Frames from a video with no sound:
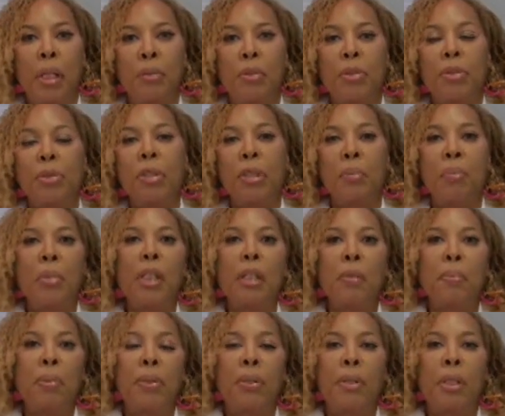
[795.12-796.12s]
during
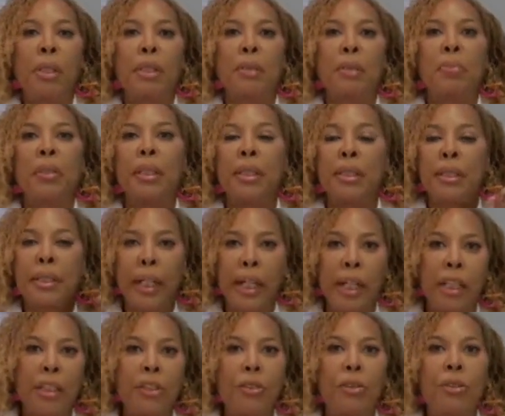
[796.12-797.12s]
menopause, because
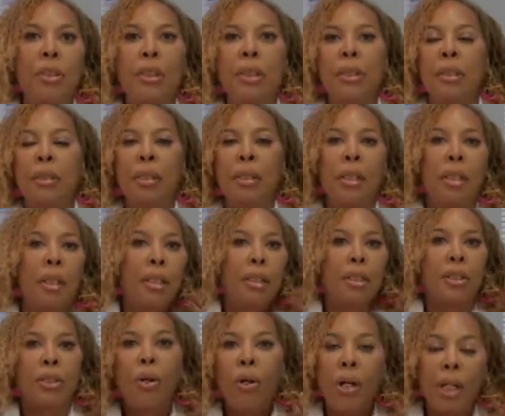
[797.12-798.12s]
estrogen
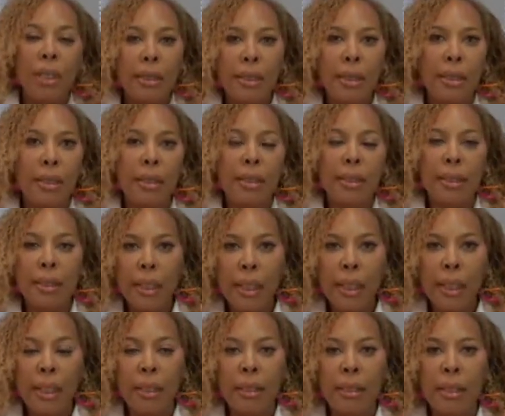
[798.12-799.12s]
talks to the
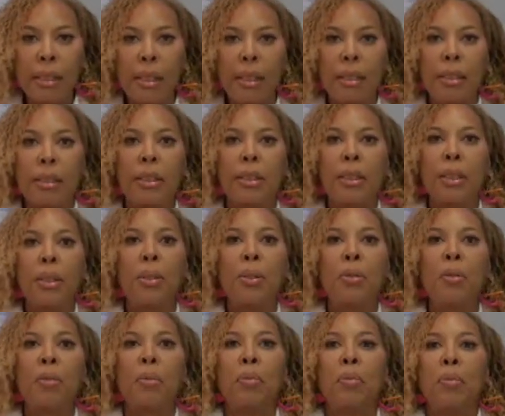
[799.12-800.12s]
skin.
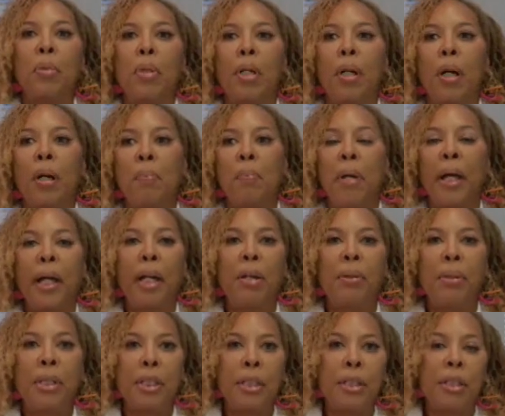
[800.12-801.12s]
So
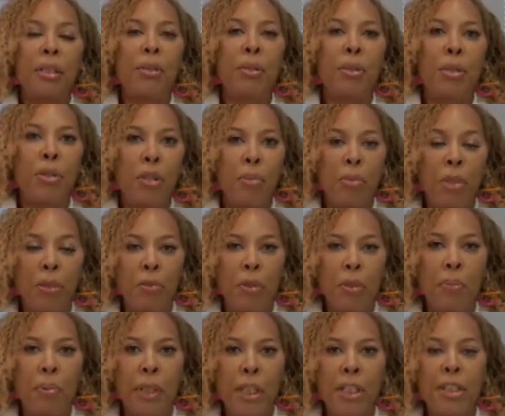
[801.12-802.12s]
bioidentical hormone
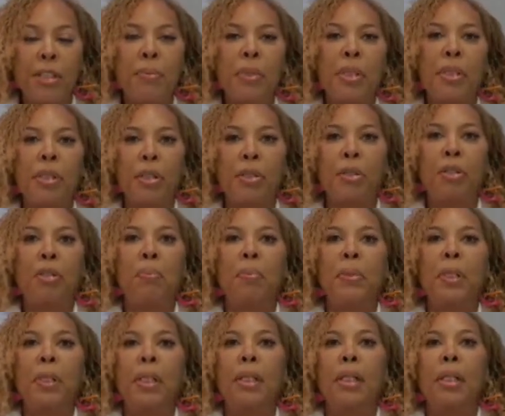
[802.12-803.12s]
replacement
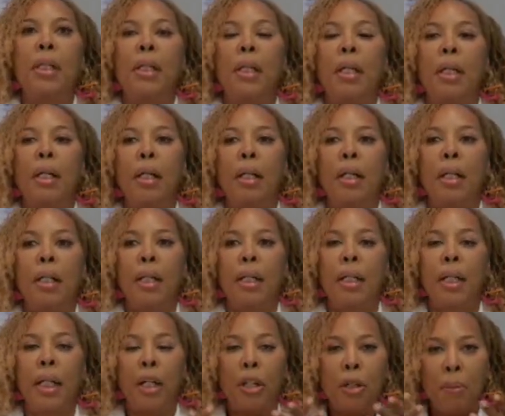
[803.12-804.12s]
therapy
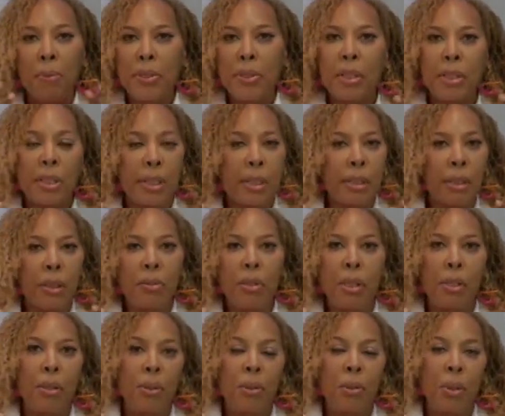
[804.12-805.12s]
helps to slow
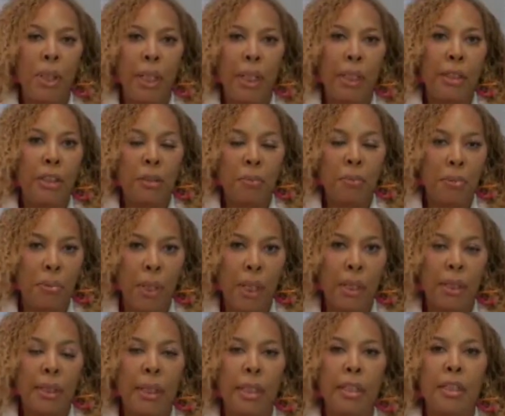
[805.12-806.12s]
the whole aging
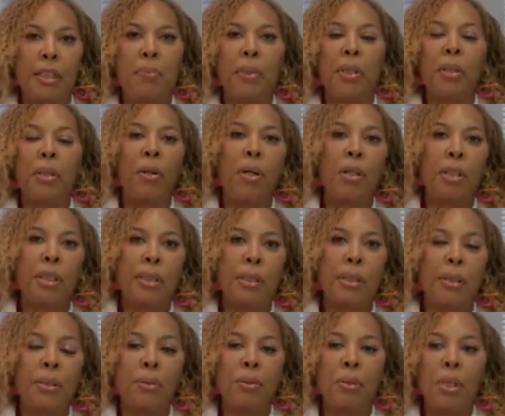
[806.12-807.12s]
process. But
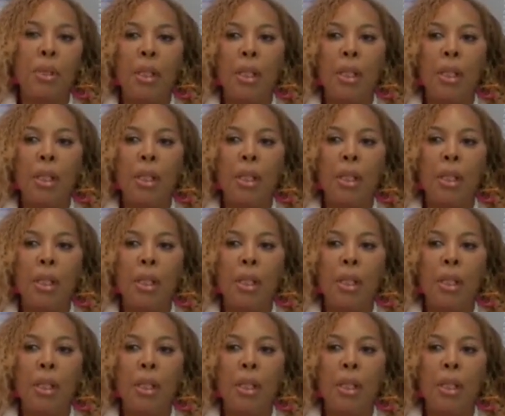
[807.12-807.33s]
also,